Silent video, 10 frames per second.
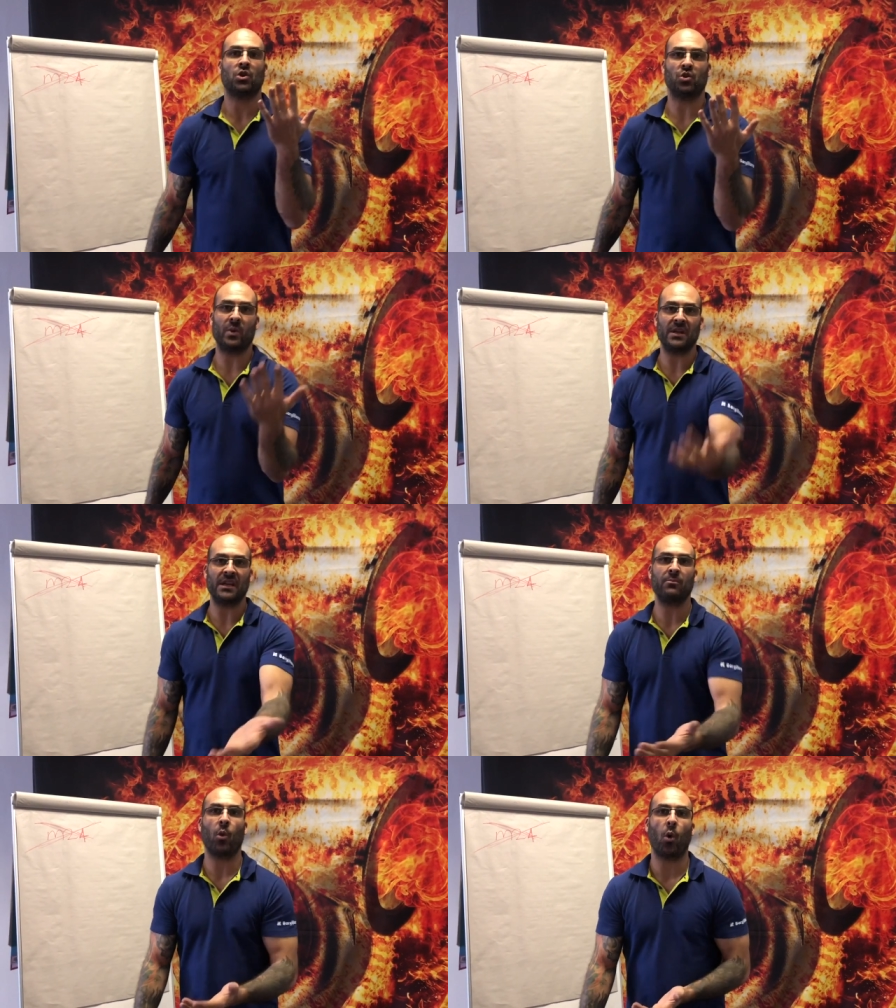Do we
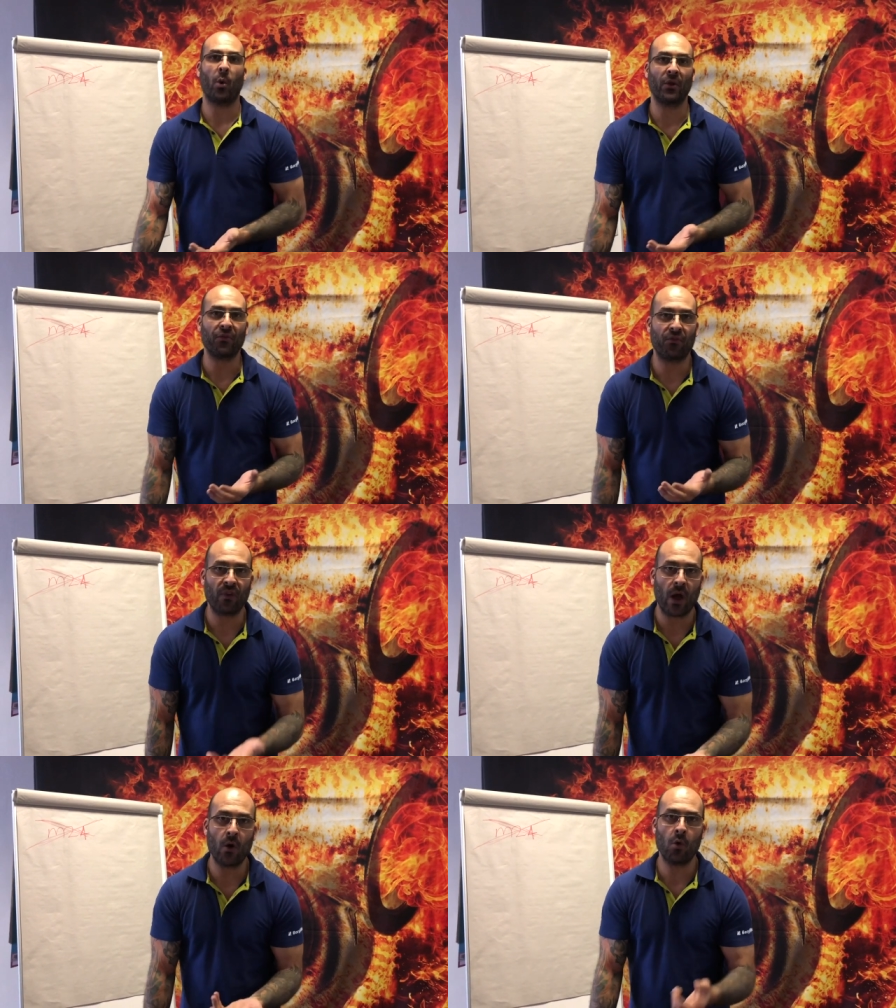need more oil
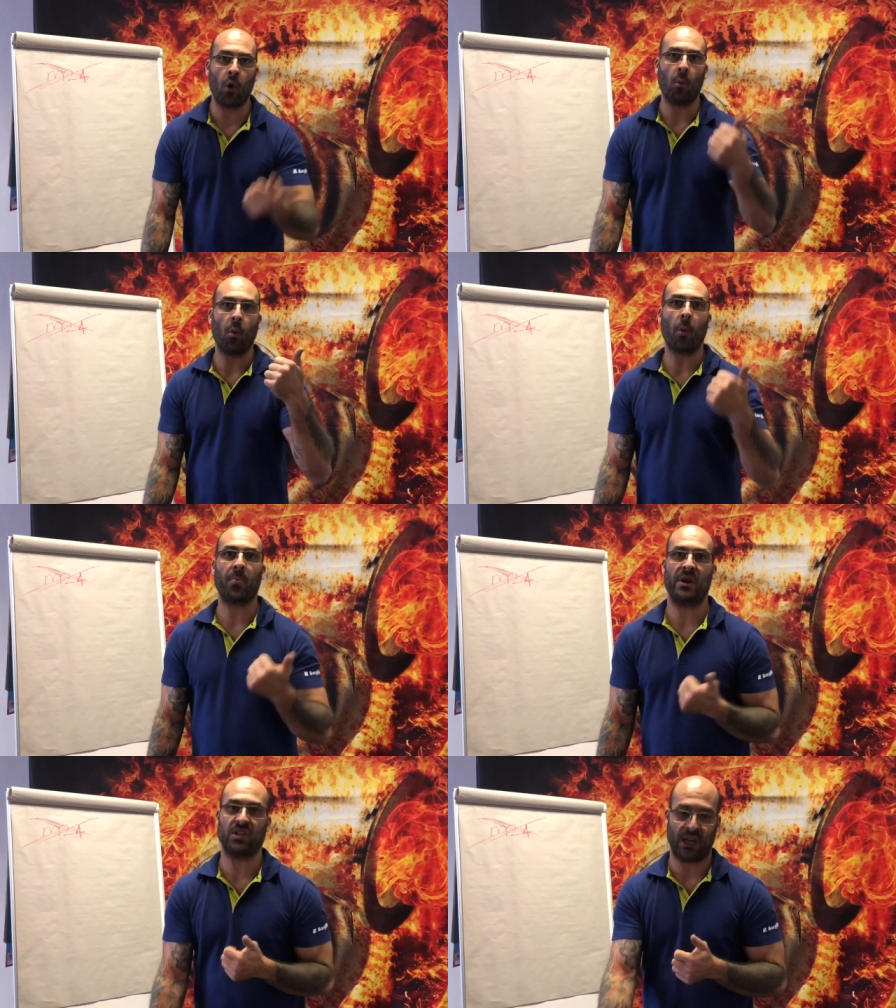flow or more
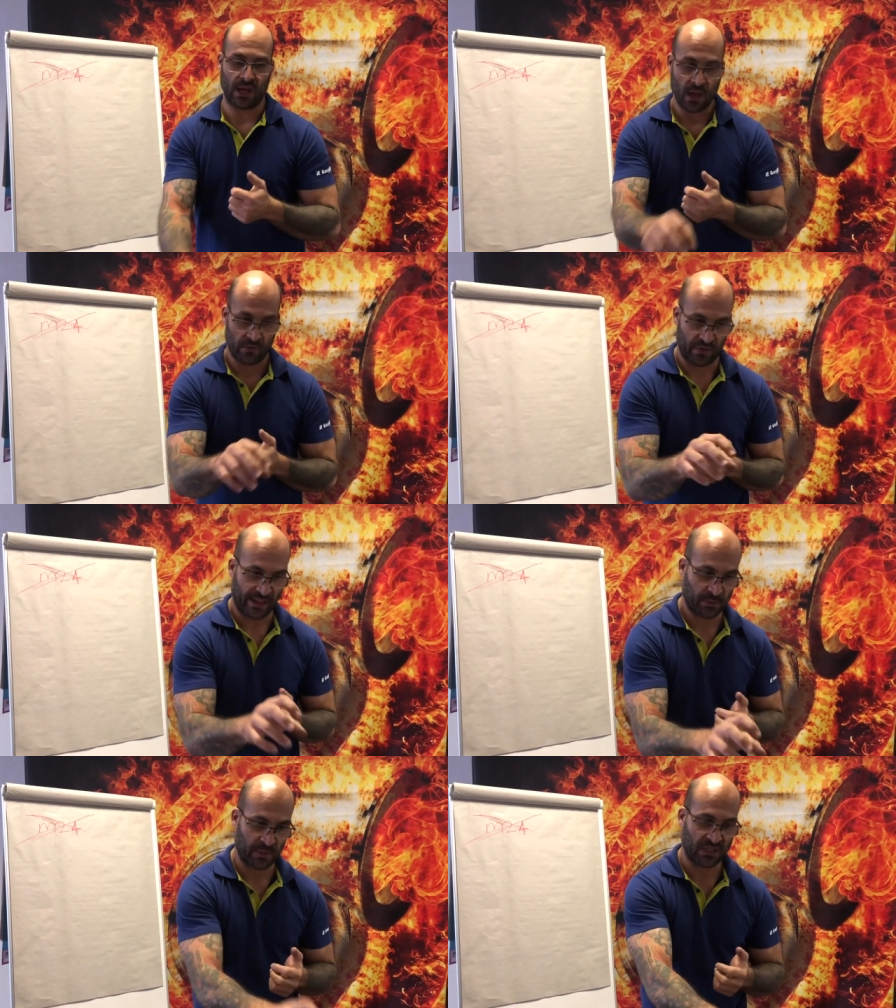pressure for
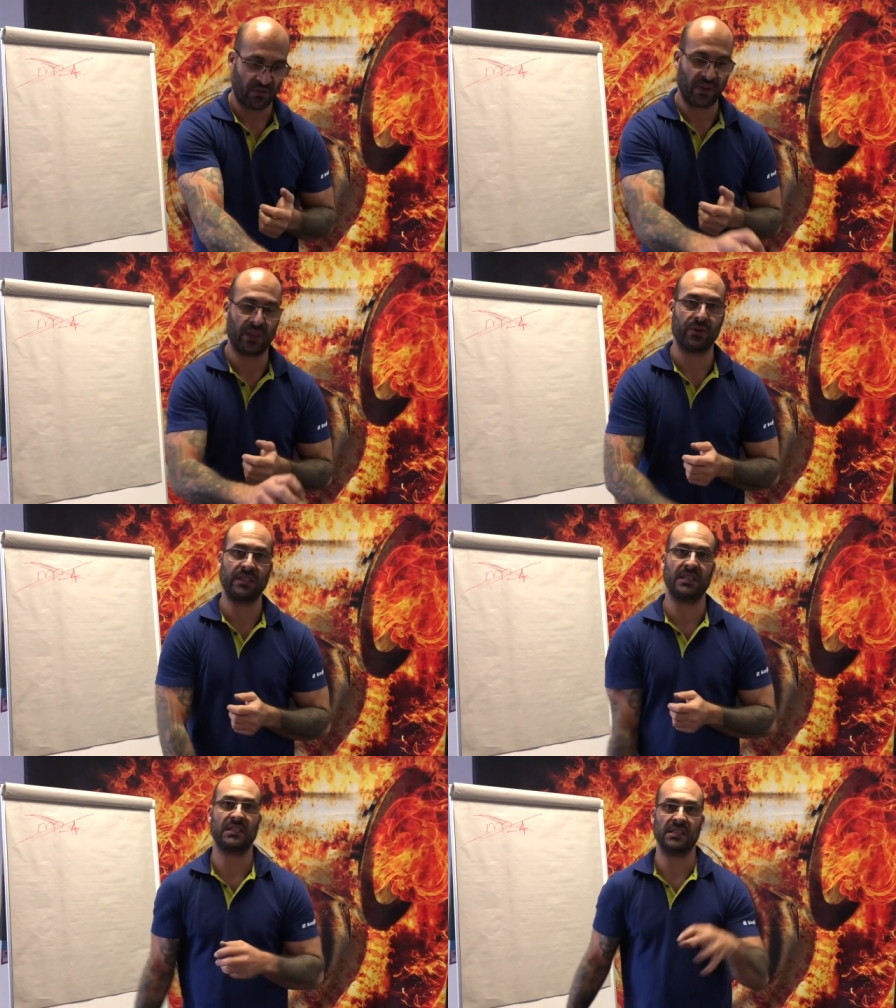that specific three
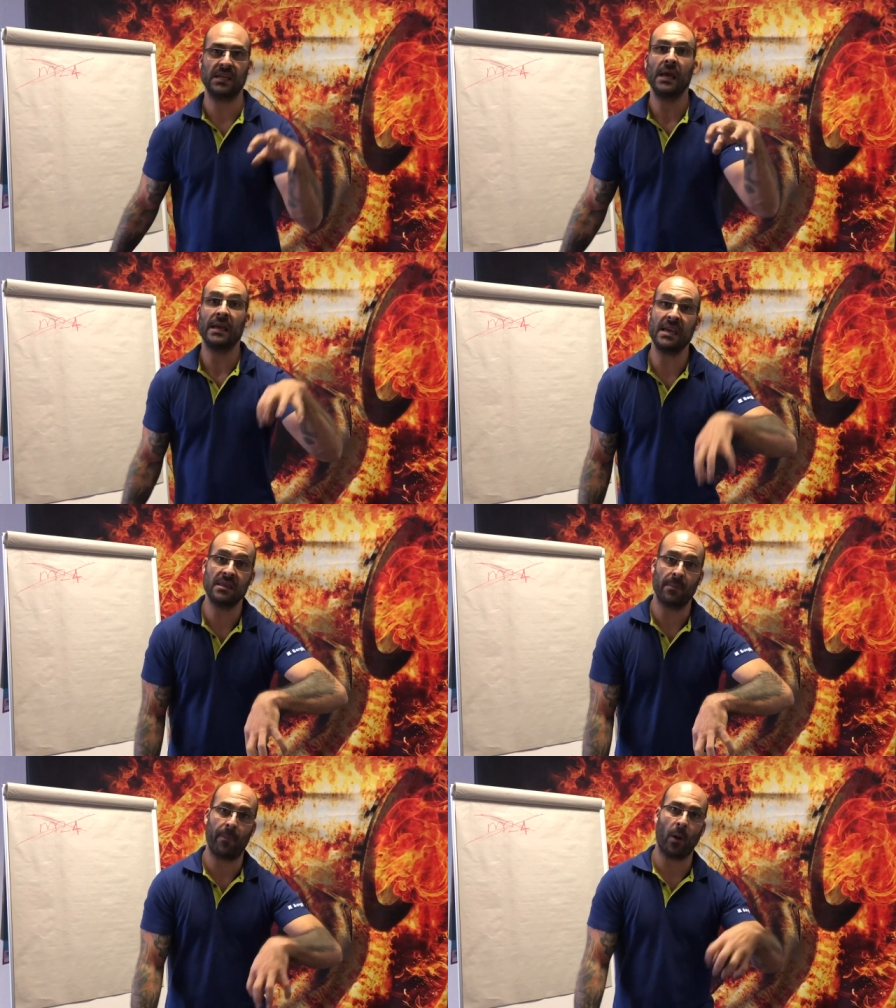sixty,
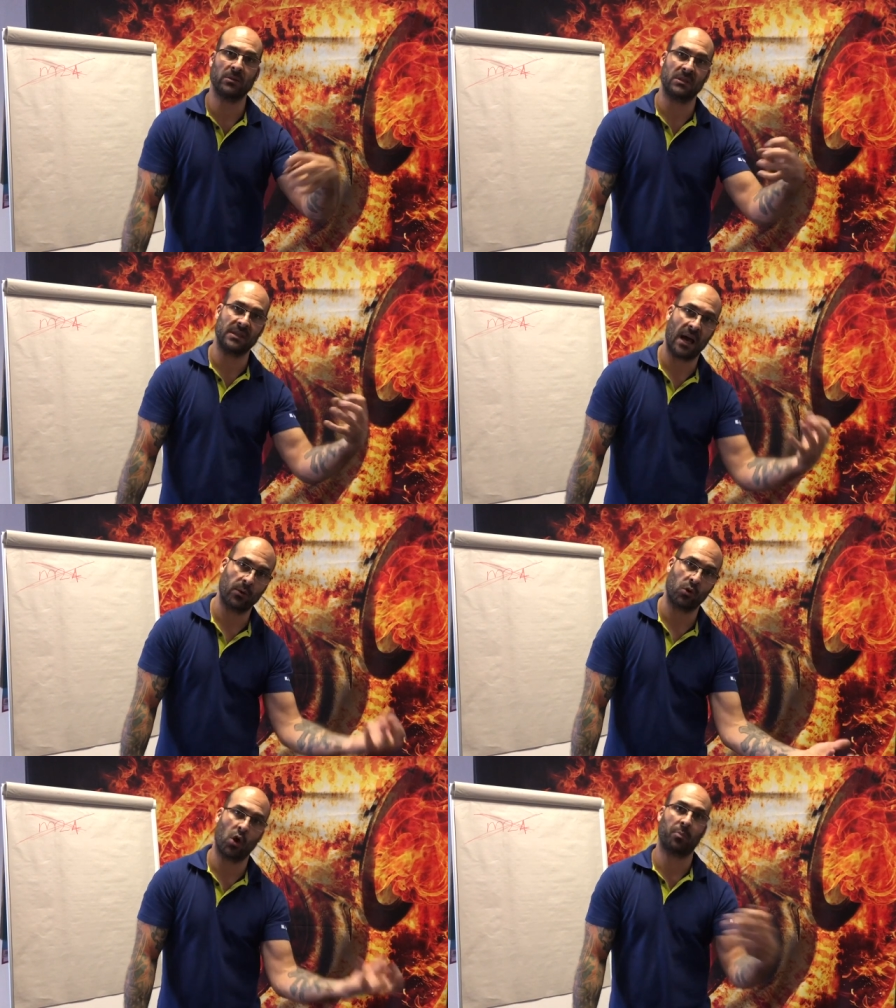either bolted down
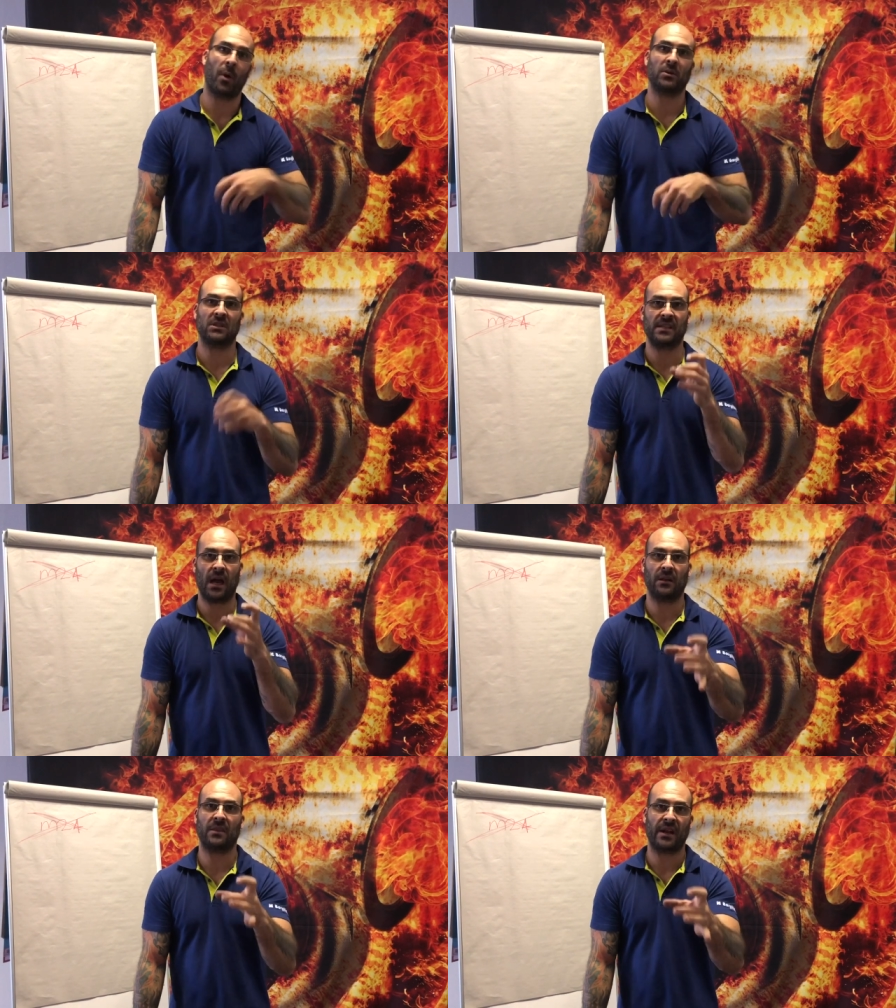or not bolted
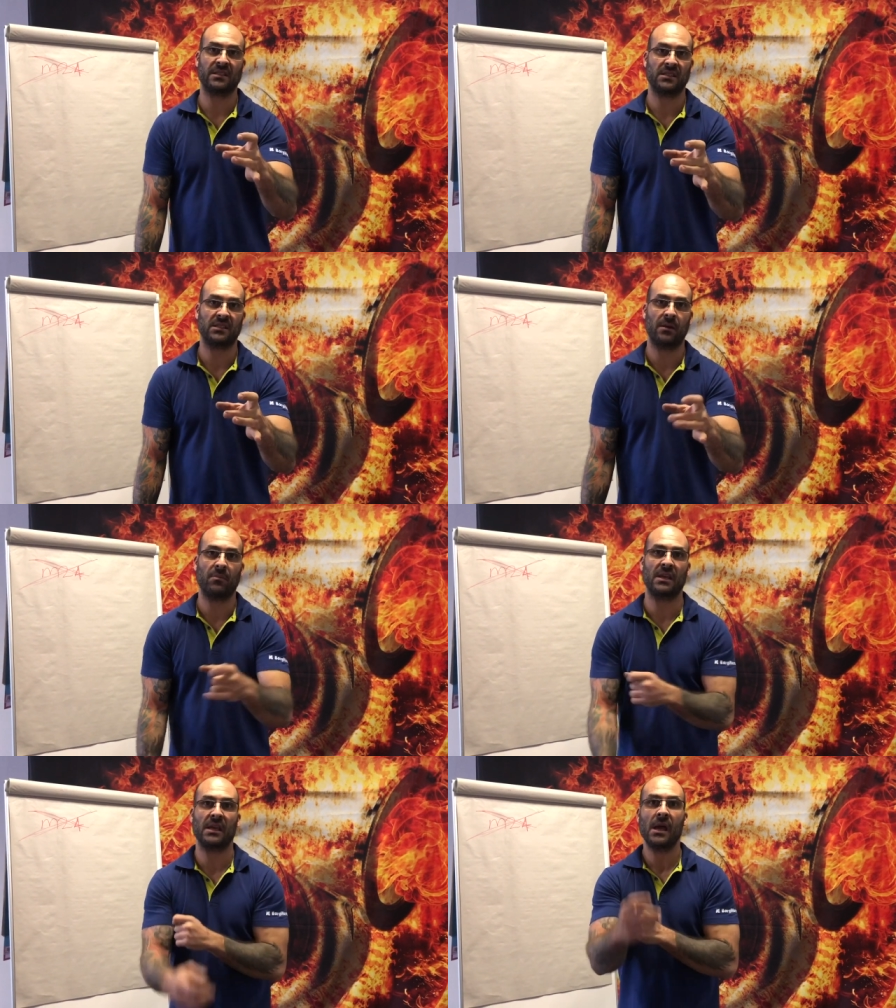down thrust
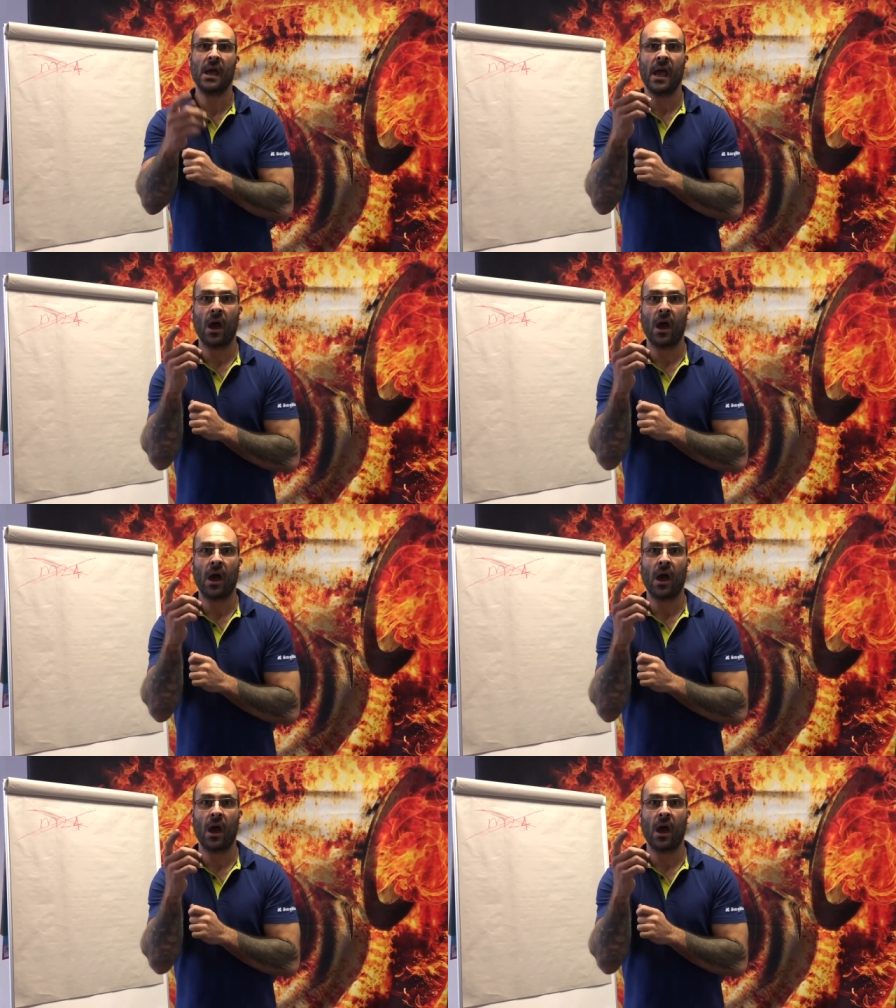assembly,